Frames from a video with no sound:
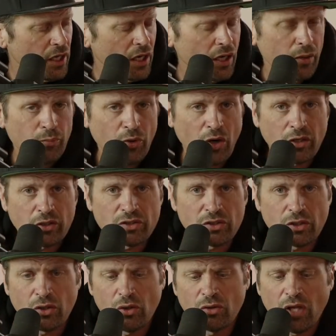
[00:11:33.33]
products to
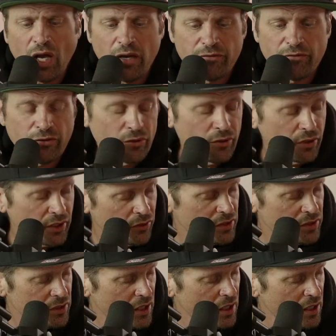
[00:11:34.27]
go live for
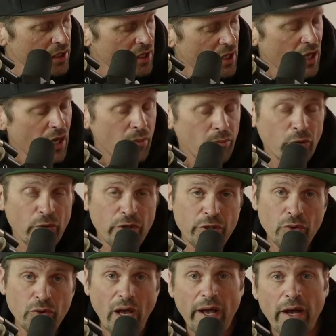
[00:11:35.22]
Grizzly, but we do
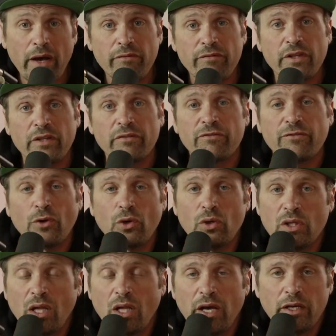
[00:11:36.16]
have the full
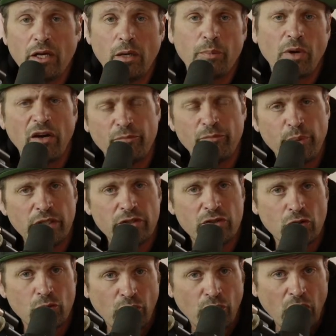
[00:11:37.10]
lineup of PID
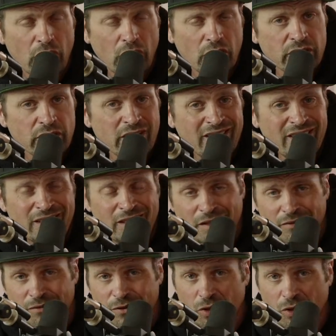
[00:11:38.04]
Zoom products.
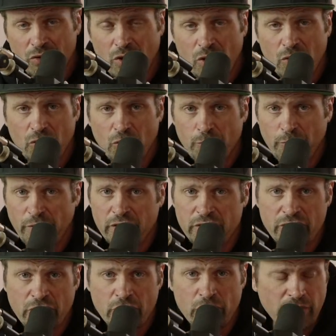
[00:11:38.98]
If you don't know who PID
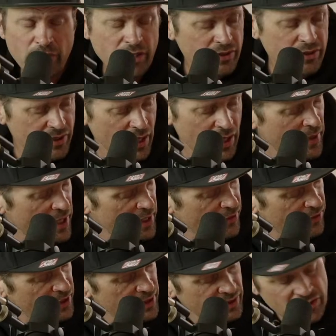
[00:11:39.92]
Zoom is, they make
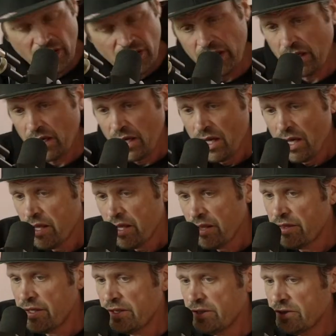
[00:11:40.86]
things like
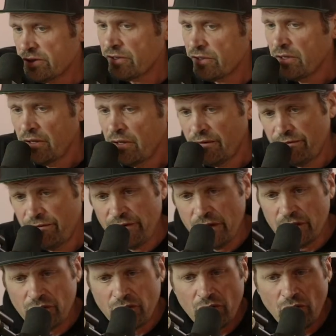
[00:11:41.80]
these
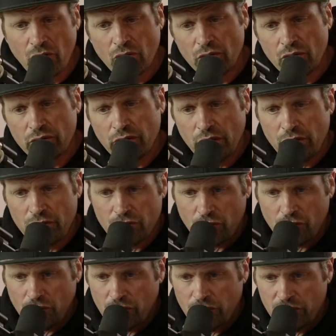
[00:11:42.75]
finger horn
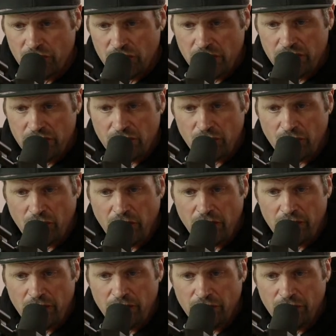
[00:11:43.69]
controls. These are
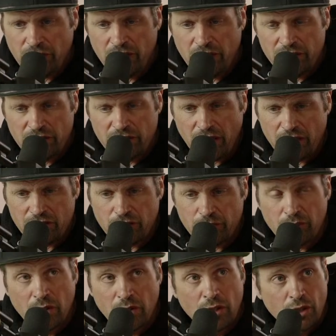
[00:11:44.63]
great. You can attach
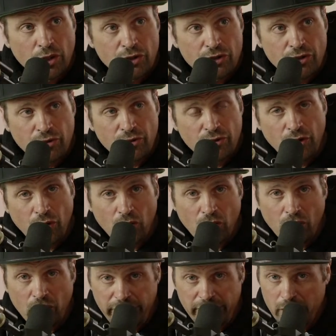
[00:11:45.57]
them to
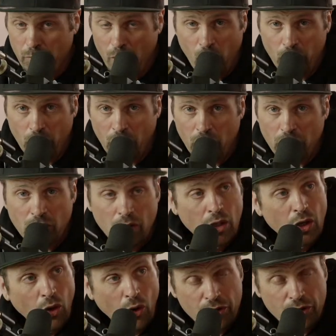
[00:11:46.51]
your E-Moto
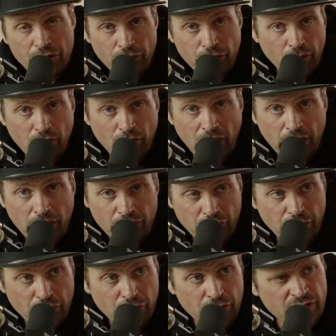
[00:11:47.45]
or to your electric
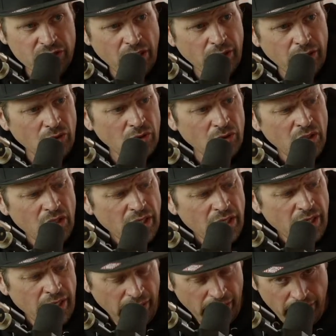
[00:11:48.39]
unicycle,
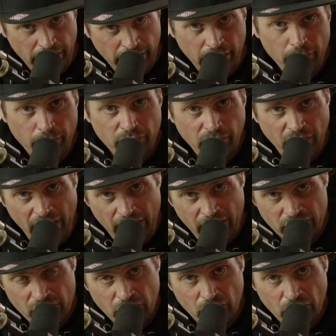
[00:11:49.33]
and it has
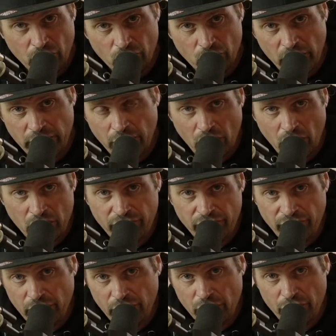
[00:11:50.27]
a little ring on your
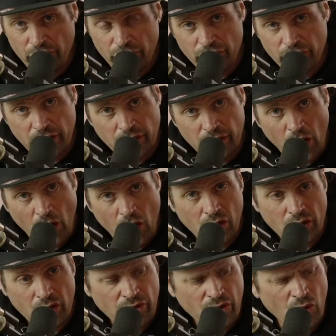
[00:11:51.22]
finger. You can
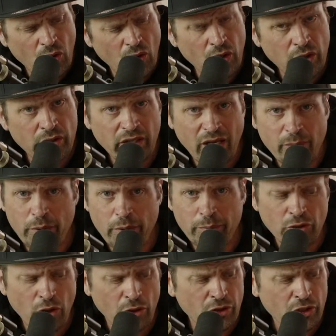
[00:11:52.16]
honk the horn, let people
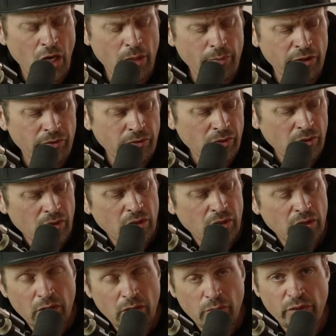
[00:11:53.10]
know you're coming,
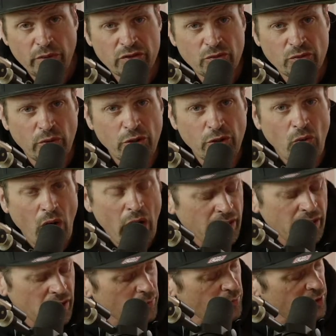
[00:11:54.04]
because when you're
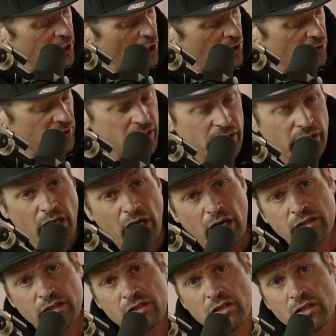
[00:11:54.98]
riding the Big O
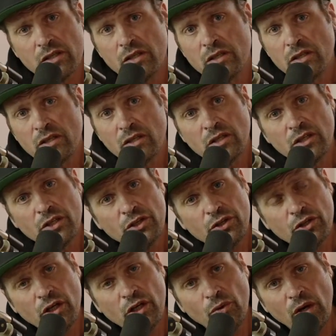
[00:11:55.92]
ES, you're
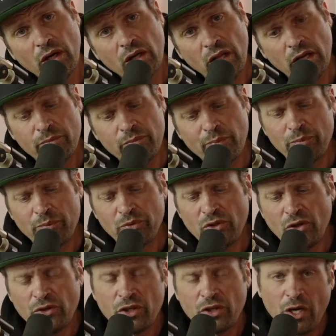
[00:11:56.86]
going to want to let people know
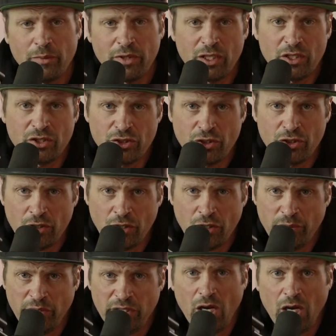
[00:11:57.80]
you're coming, because you're going to
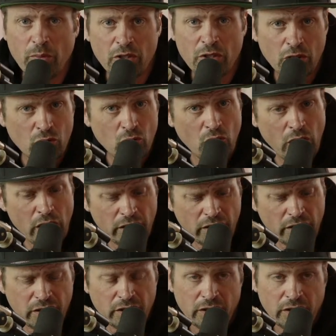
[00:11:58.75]
be coming quick